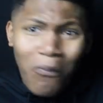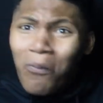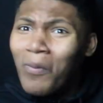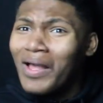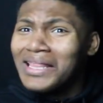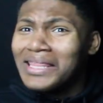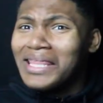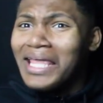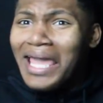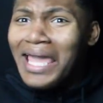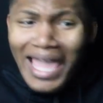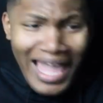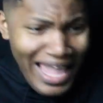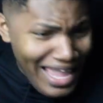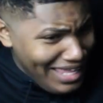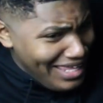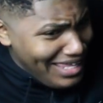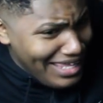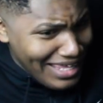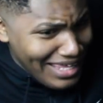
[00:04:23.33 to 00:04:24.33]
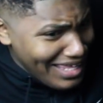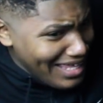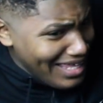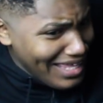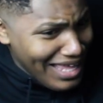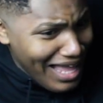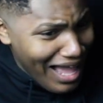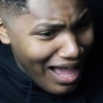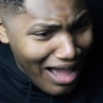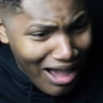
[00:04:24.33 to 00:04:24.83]
What the heck?
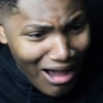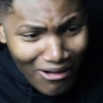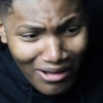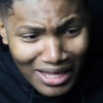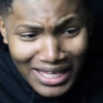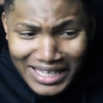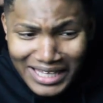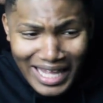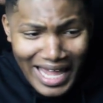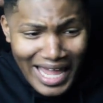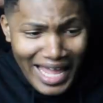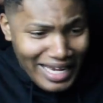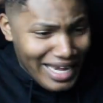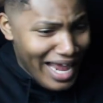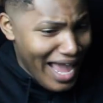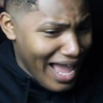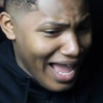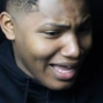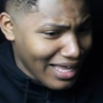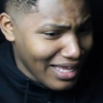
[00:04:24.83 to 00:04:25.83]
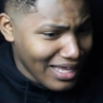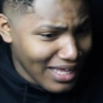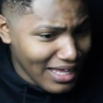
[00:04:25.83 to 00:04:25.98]
Oh, he did that.